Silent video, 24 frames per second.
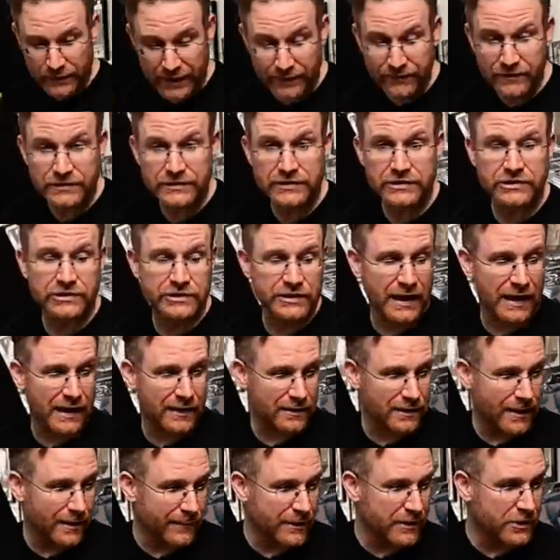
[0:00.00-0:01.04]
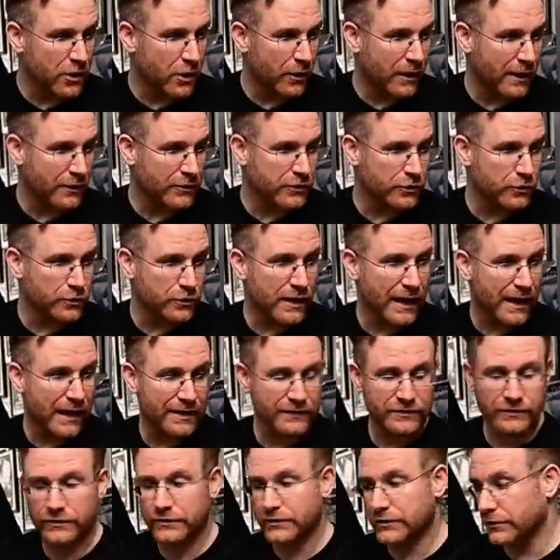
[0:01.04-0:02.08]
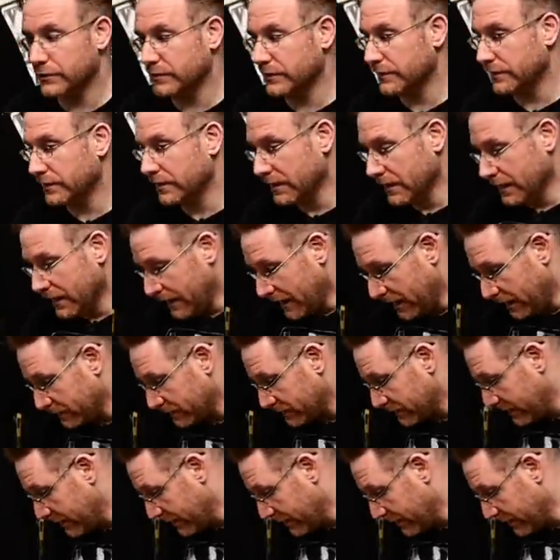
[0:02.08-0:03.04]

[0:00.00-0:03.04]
give this a shot. Let me know how you guys are doing out